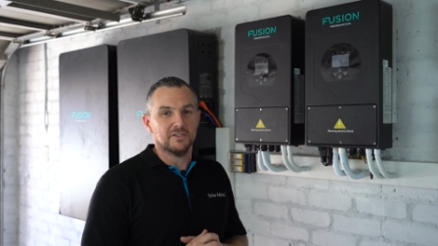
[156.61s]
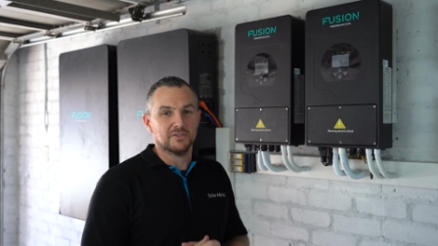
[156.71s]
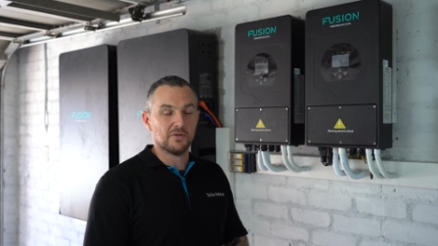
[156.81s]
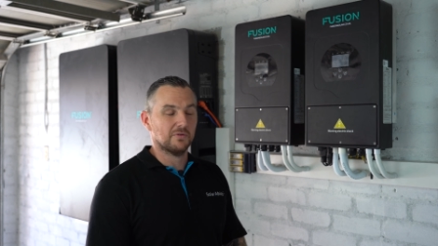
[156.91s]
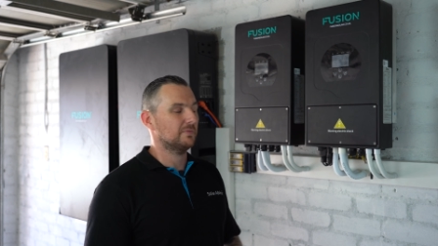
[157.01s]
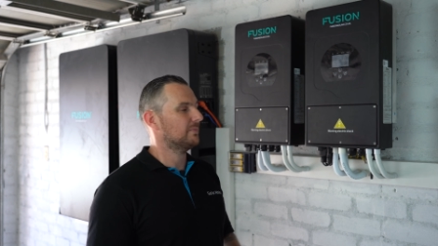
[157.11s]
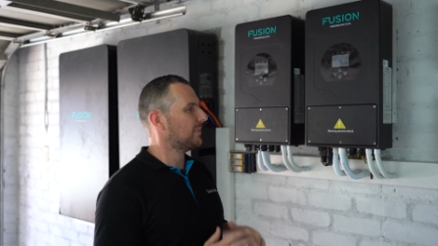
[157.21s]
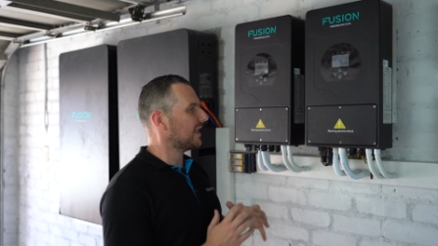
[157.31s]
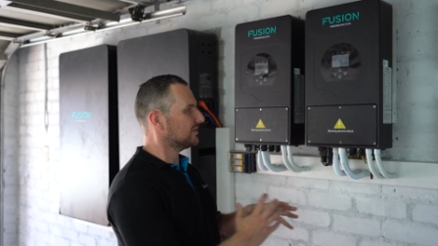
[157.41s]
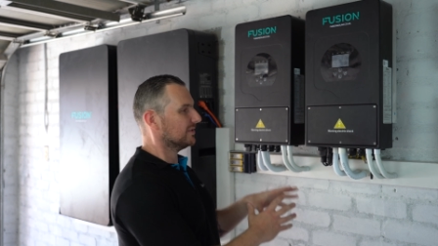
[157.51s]
So
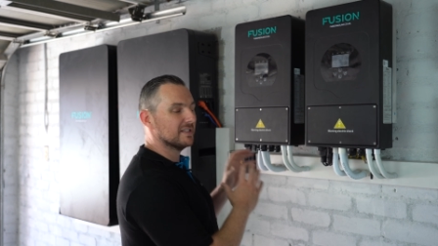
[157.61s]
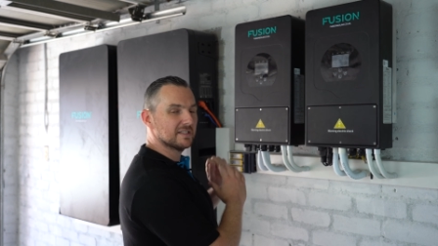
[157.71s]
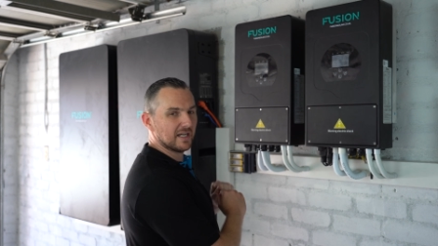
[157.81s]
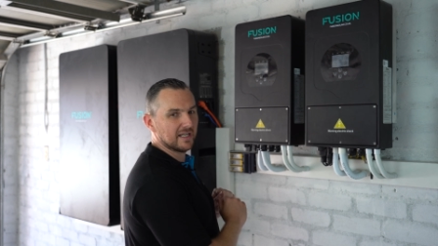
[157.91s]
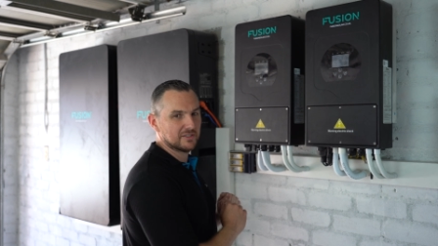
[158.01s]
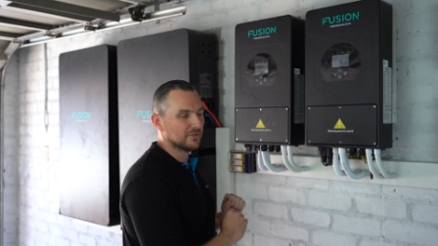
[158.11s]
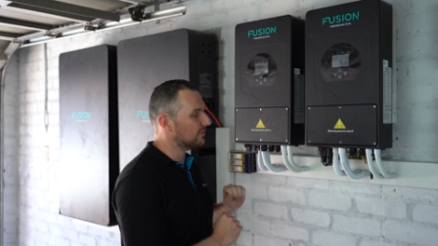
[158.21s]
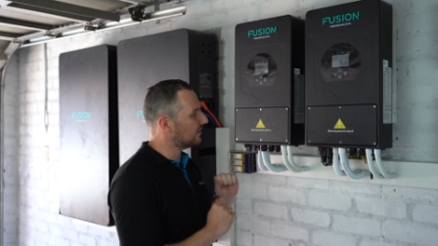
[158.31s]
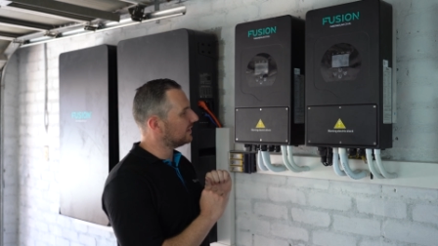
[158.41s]
back to this guy. So